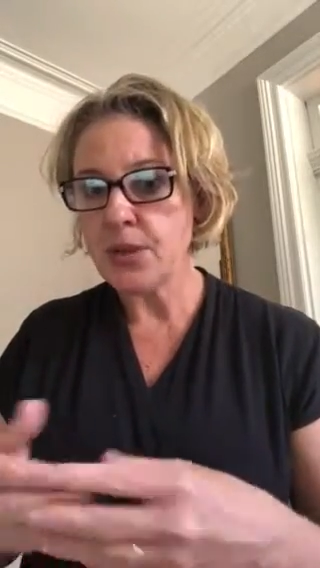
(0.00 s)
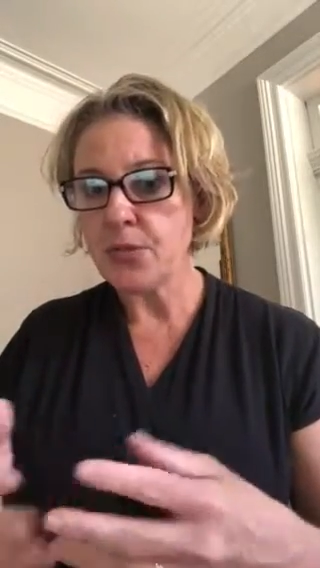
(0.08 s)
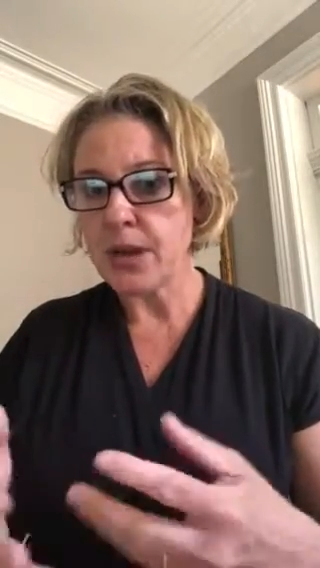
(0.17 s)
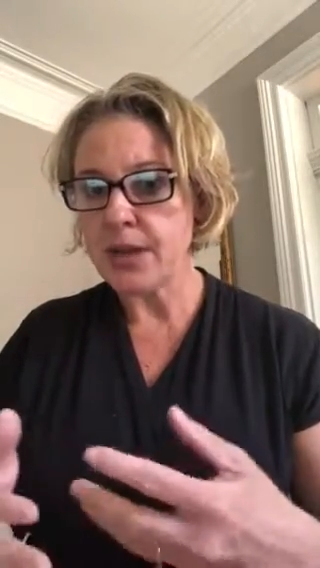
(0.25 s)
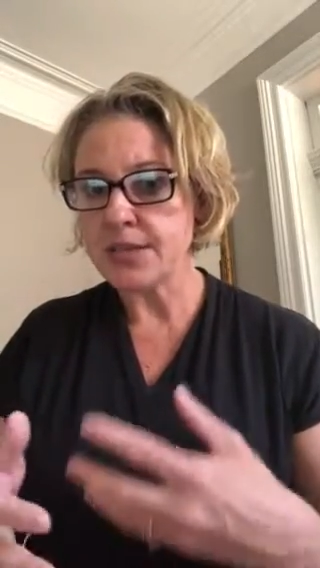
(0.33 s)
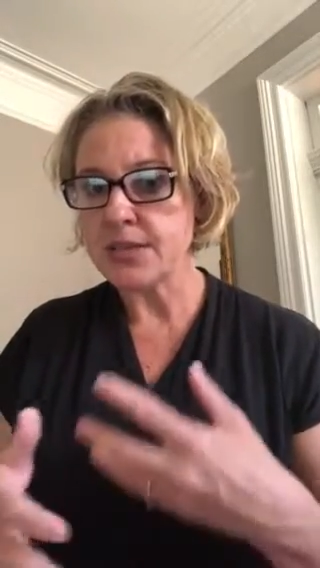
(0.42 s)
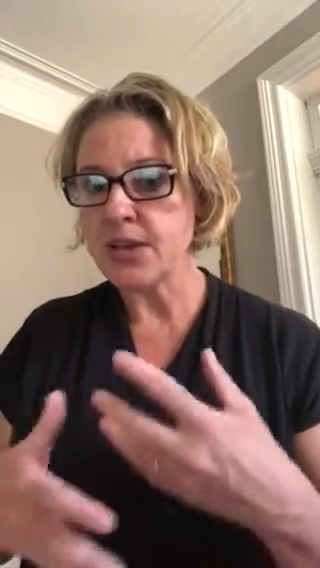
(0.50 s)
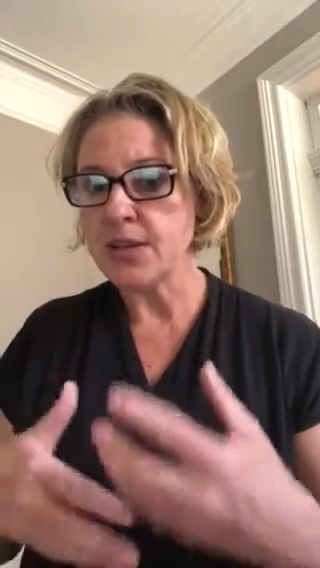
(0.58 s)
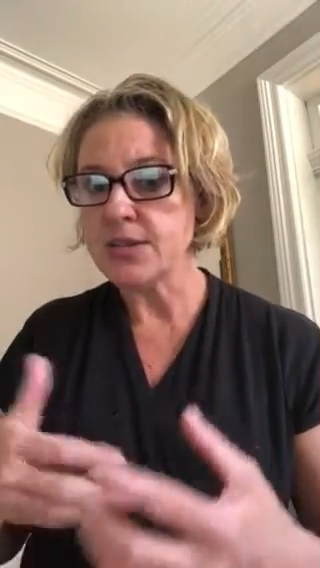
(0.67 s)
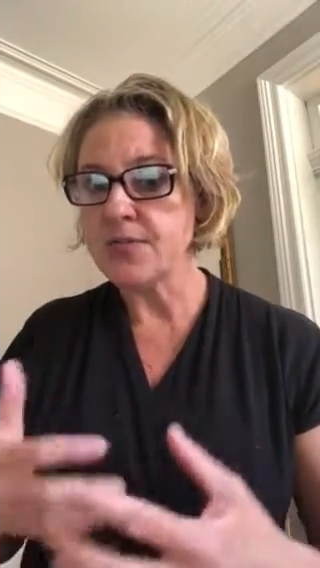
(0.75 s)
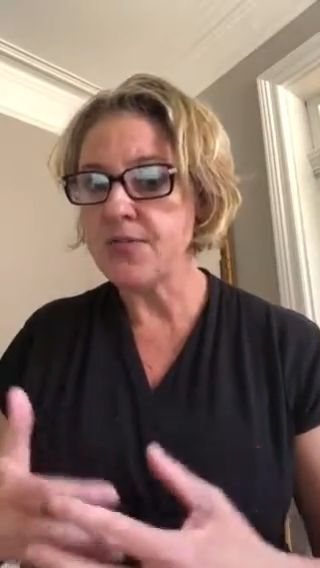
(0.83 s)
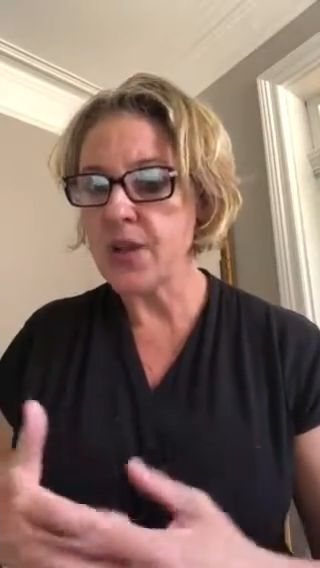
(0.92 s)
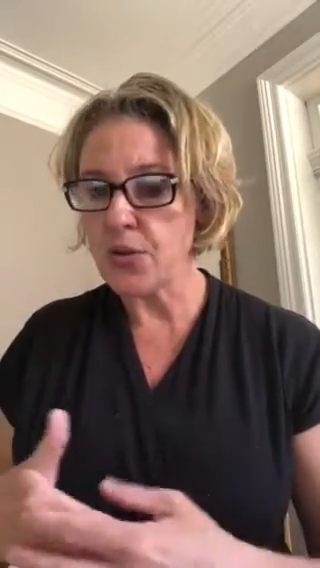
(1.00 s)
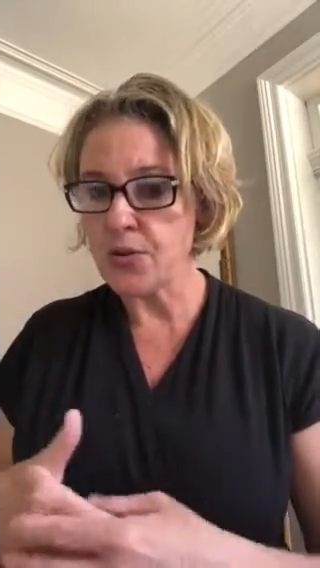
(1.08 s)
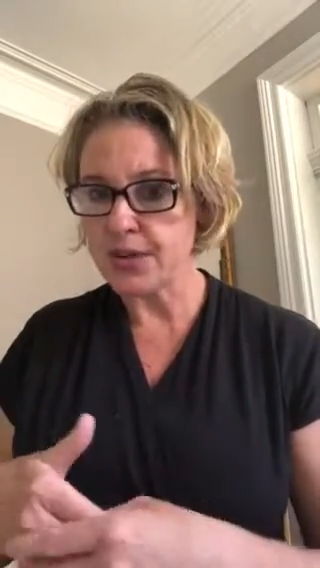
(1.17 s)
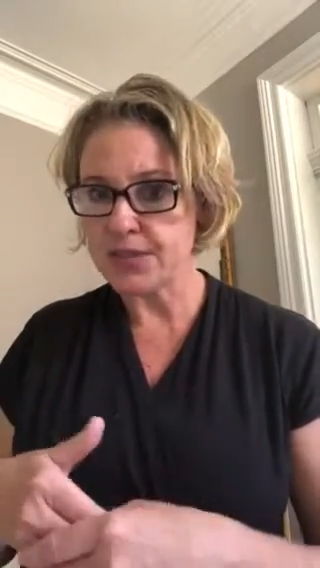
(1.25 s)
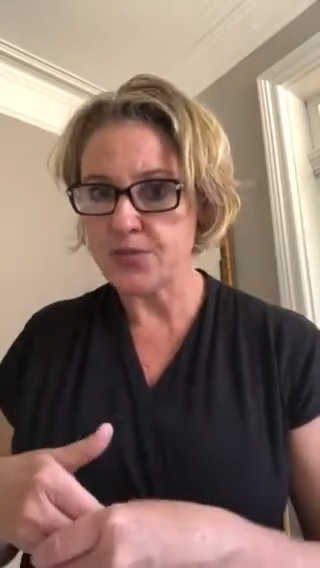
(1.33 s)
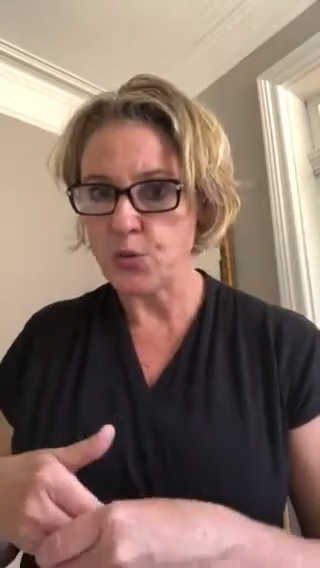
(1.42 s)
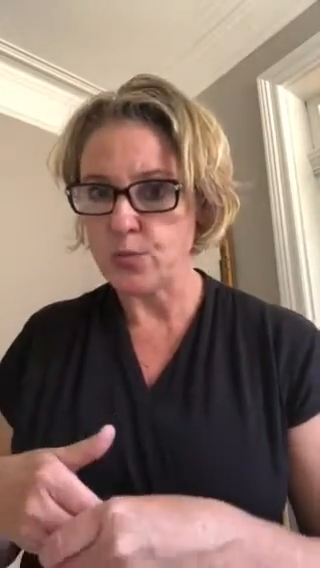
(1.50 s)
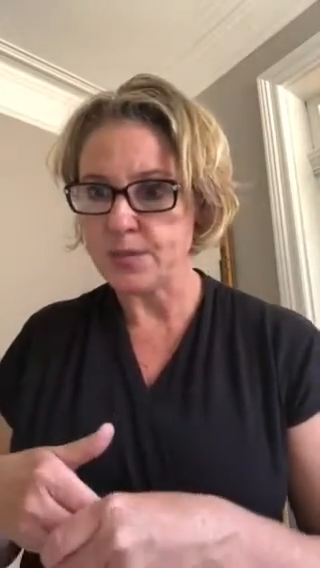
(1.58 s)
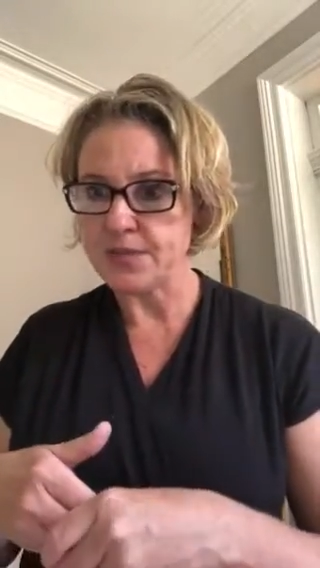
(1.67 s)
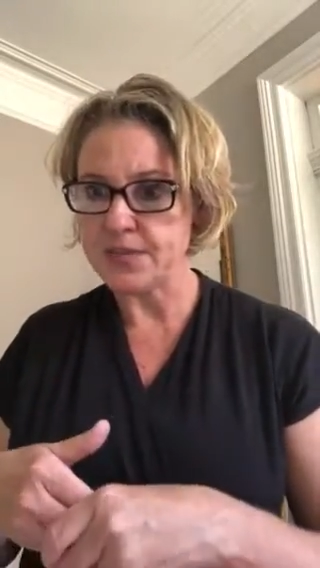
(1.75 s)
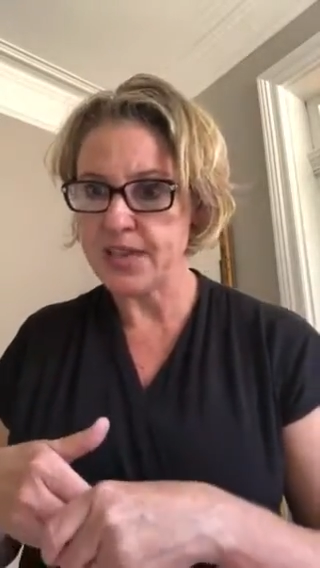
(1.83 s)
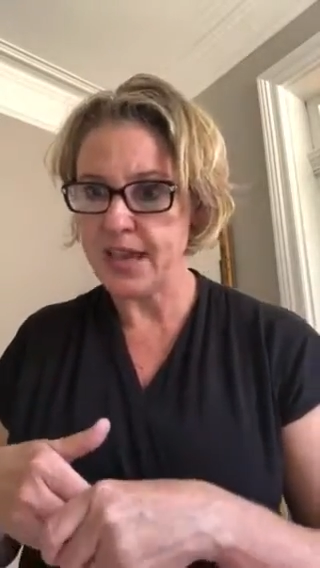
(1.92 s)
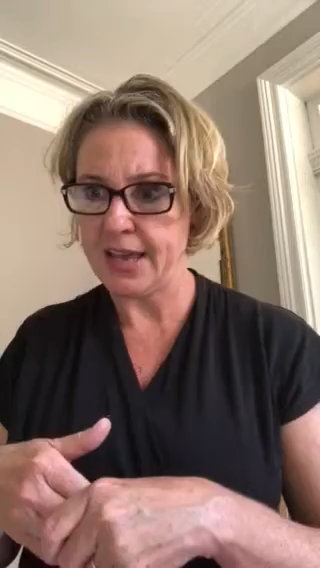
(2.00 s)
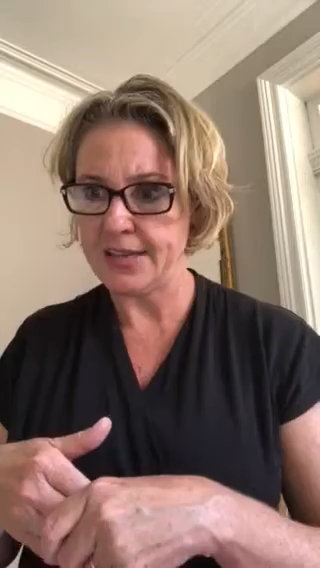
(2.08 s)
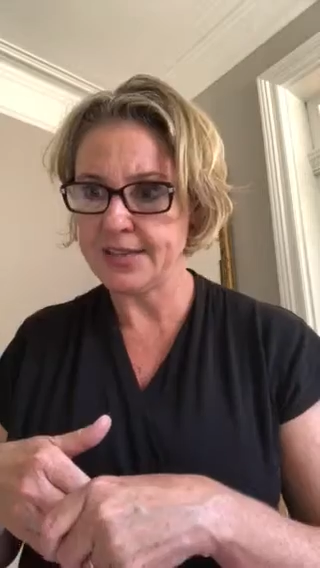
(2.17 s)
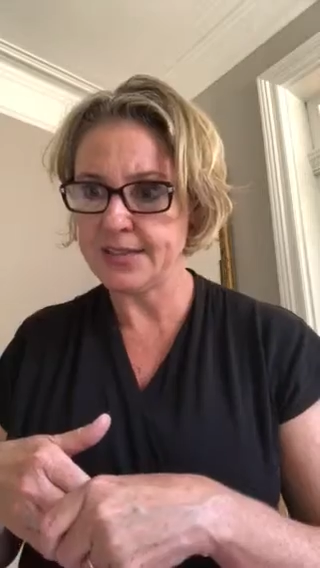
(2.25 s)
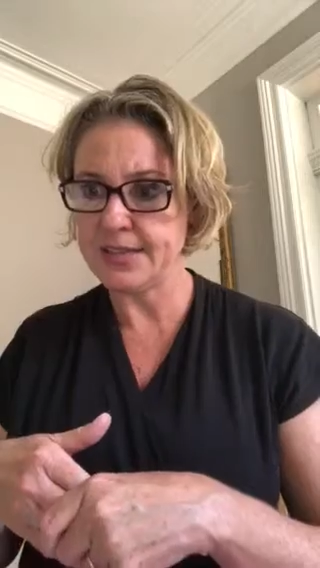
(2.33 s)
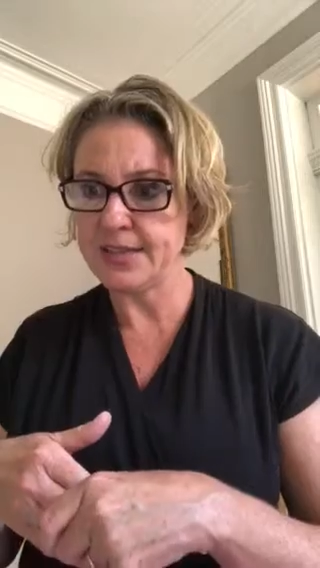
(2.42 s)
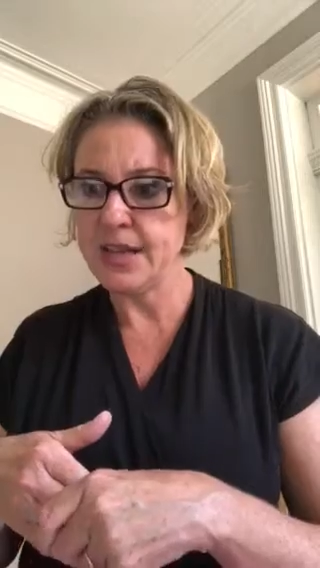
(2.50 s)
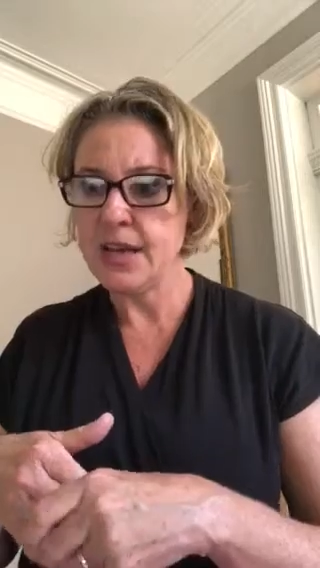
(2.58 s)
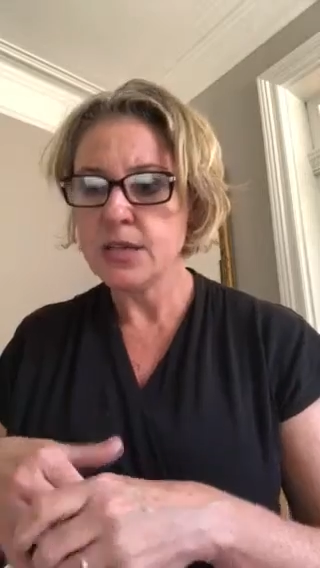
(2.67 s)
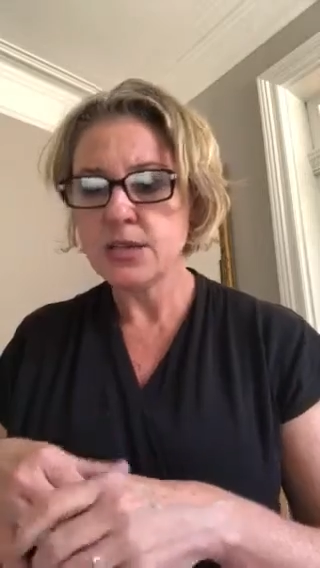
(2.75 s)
their reading style to various forms of texts.